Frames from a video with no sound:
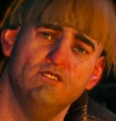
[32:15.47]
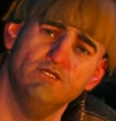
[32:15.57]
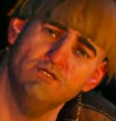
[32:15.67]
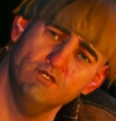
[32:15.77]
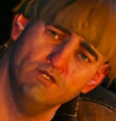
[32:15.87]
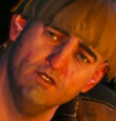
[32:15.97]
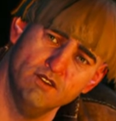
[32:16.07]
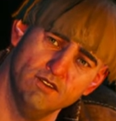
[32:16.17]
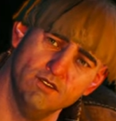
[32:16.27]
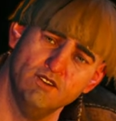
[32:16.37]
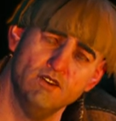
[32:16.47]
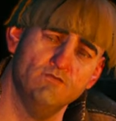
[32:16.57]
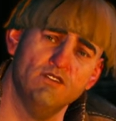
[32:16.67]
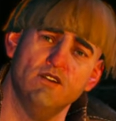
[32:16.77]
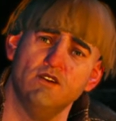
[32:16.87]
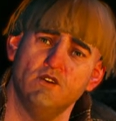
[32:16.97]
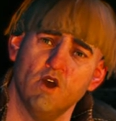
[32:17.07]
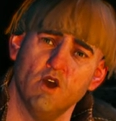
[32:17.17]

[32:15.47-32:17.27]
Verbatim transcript: Think you can outrun me on an